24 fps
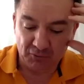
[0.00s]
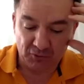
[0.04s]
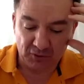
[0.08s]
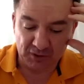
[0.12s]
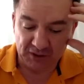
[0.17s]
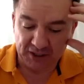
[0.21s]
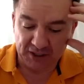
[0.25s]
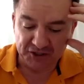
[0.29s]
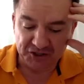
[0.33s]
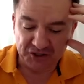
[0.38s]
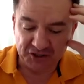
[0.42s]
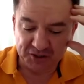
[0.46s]

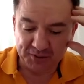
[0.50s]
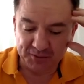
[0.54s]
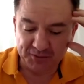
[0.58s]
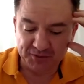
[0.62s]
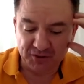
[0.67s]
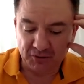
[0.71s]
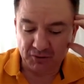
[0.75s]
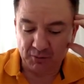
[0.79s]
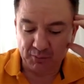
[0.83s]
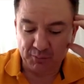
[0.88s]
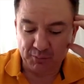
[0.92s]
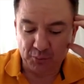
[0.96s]
relationships
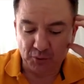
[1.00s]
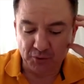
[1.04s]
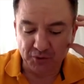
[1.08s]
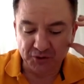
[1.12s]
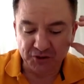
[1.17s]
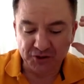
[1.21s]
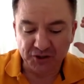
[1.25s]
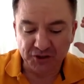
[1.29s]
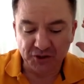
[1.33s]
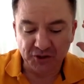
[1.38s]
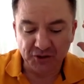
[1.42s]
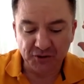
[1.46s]
that are
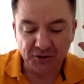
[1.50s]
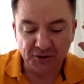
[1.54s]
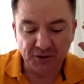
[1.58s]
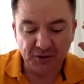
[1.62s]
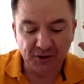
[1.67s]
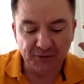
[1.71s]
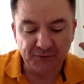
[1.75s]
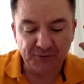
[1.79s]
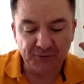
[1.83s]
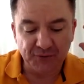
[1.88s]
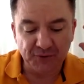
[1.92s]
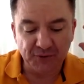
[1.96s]
important to you that
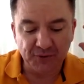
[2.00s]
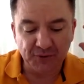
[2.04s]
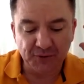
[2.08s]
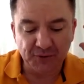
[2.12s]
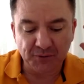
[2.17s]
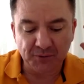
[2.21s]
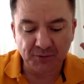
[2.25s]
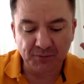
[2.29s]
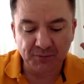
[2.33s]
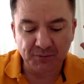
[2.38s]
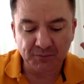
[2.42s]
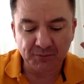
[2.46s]
you
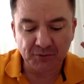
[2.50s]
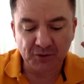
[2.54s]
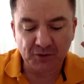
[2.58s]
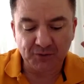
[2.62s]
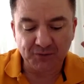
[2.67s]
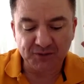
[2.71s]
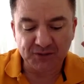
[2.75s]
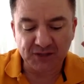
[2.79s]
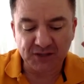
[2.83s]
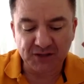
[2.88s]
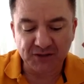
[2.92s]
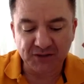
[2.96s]
feel
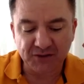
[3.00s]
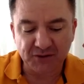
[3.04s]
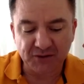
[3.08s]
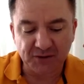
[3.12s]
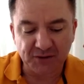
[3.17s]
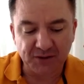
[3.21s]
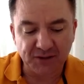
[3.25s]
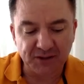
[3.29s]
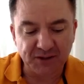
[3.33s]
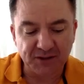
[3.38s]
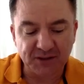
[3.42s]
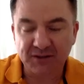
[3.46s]
conversations like
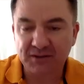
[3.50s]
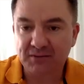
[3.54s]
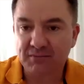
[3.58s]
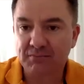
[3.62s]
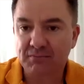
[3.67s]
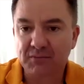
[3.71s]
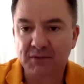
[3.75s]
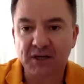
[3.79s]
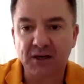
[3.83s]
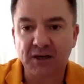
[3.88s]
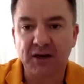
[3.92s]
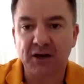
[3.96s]
this
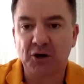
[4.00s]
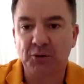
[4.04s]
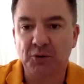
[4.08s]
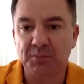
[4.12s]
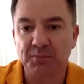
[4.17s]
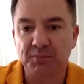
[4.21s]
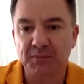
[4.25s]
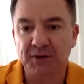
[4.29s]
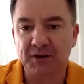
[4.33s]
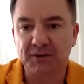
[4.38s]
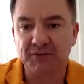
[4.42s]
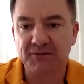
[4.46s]
can
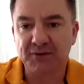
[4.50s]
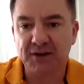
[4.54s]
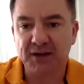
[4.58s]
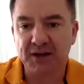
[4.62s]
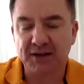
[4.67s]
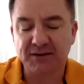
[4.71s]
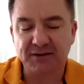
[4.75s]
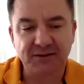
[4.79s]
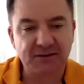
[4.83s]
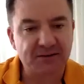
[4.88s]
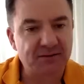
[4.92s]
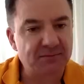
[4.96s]
help
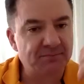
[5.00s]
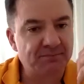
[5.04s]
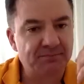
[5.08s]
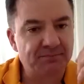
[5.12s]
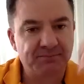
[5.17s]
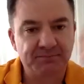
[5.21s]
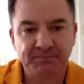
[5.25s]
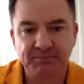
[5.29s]
advance